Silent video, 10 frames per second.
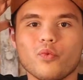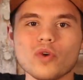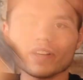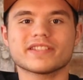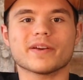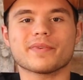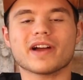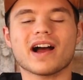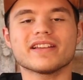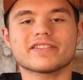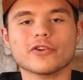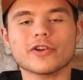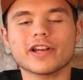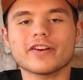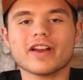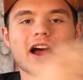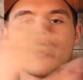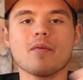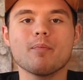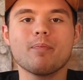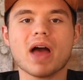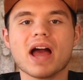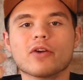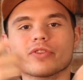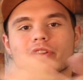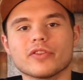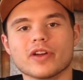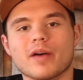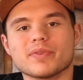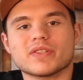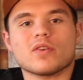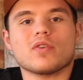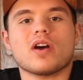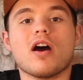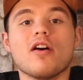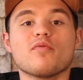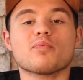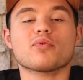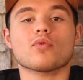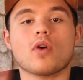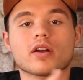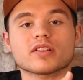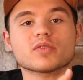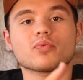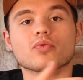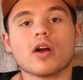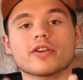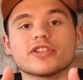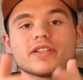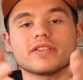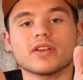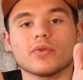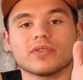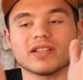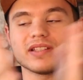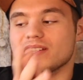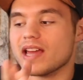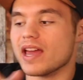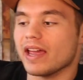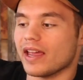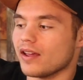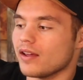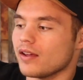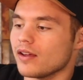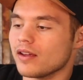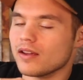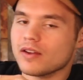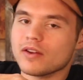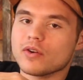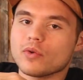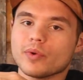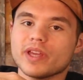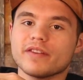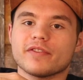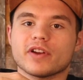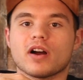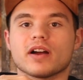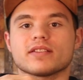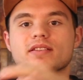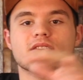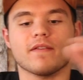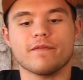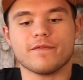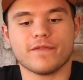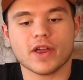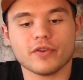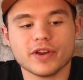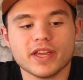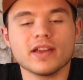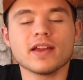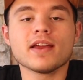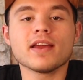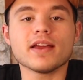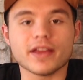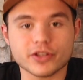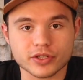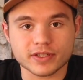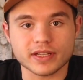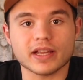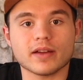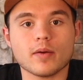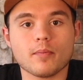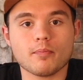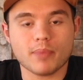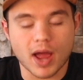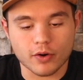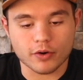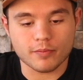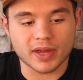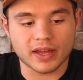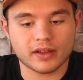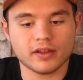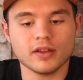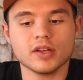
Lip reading: What's up guys, Logan here, and I am back with another episode of Product Prodigy. So today, we have got a very interesting power bank